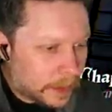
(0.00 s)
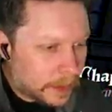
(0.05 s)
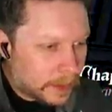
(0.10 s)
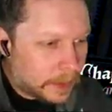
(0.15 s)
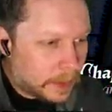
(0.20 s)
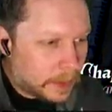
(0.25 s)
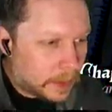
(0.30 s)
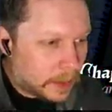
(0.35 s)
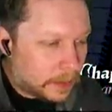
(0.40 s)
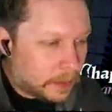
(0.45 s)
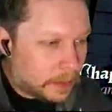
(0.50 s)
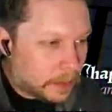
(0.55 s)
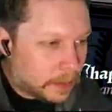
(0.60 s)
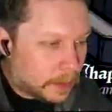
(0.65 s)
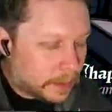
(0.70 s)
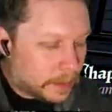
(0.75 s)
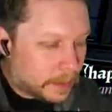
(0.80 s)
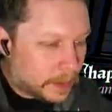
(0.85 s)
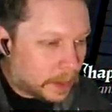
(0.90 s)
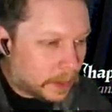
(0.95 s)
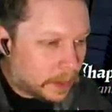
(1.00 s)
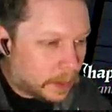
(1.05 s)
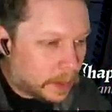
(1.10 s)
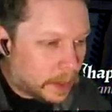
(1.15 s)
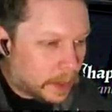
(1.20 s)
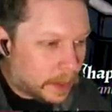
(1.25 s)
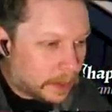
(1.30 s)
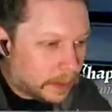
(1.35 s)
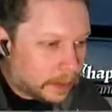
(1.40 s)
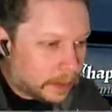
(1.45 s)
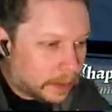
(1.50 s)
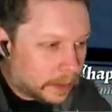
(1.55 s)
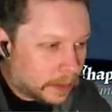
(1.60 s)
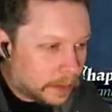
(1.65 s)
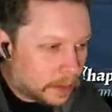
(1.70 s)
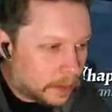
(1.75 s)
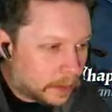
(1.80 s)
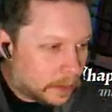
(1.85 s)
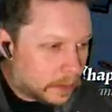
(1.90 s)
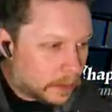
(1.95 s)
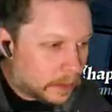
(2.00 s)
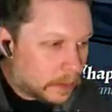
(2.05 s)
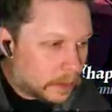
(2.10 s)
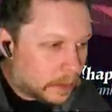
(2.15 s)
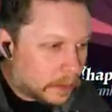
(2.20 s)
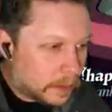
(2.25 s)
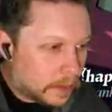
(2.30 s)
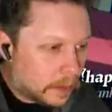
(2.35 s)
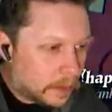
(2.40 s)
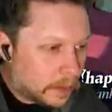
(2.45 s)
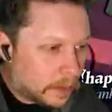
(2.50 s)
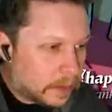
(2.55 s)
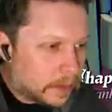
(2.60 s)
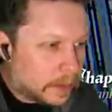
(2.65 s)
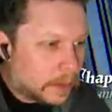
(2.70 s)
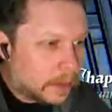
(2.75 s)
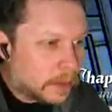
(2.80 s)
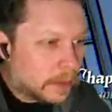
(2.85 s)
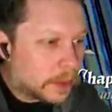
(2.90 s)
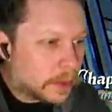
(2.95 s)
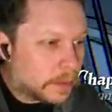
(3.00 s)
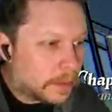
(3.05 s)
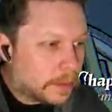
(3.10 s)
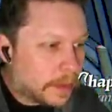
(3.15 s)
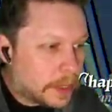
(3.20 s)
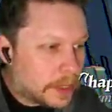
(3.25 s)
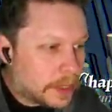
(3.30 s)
anything other than the stained glass. Should we write